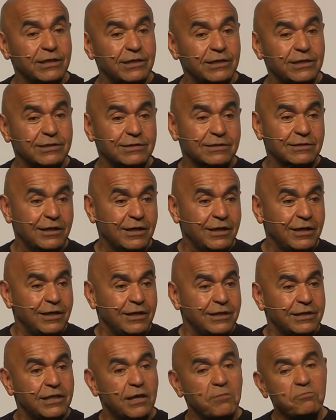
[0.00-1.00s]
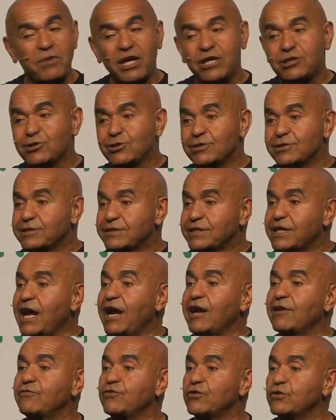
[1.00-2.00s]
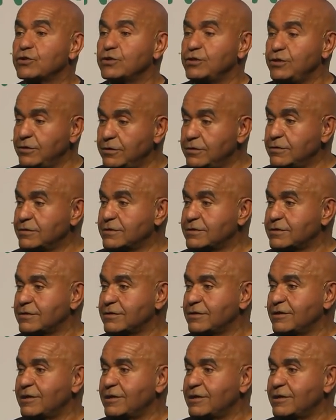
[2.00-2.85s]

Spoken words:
is the method Stanford used